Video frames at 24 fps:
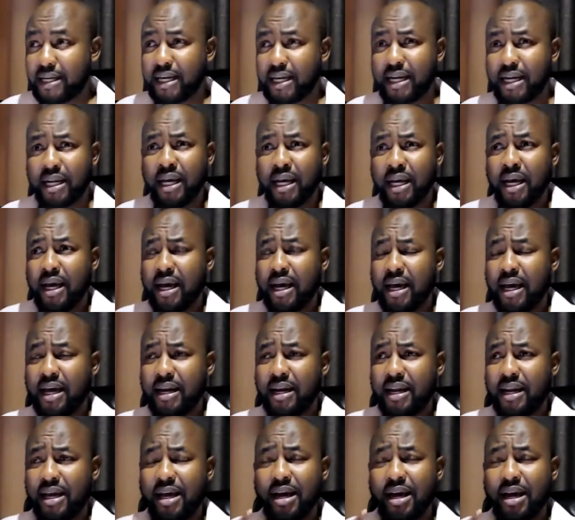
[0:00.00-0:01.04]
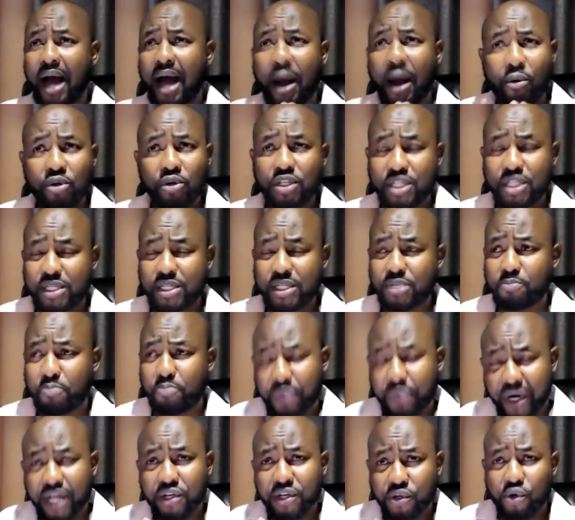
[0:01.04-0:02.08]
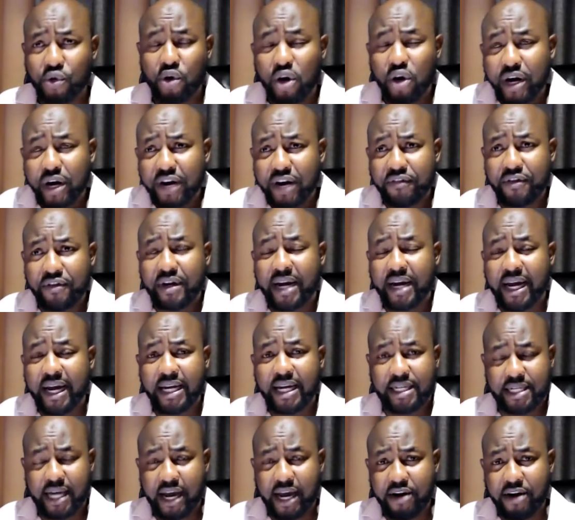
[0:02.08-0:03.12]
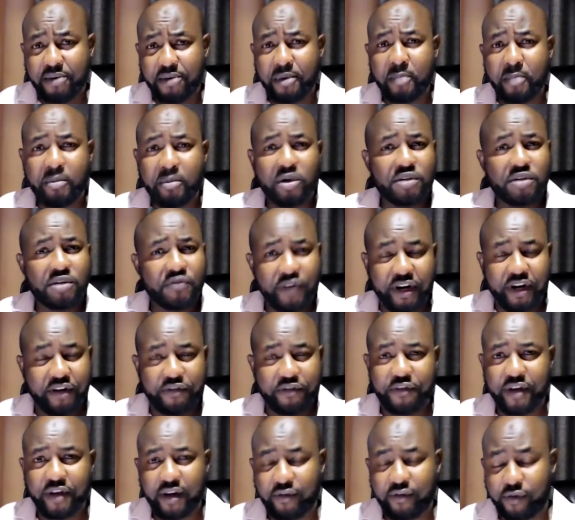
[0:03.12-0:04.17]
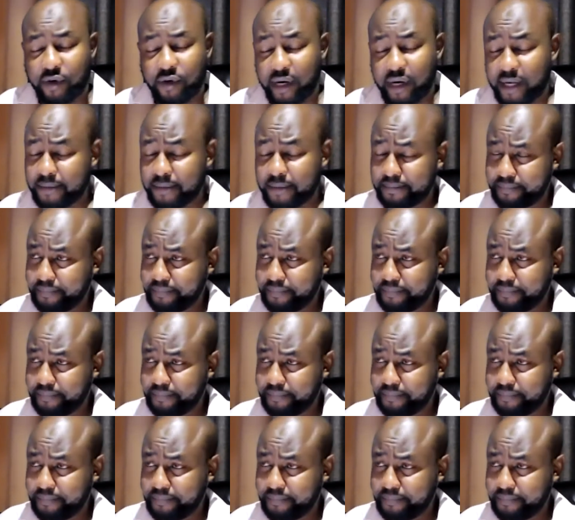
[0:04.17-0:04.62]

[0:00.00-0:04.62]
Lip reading: And I was praying to God every night. I remember I was very fearful. Eh?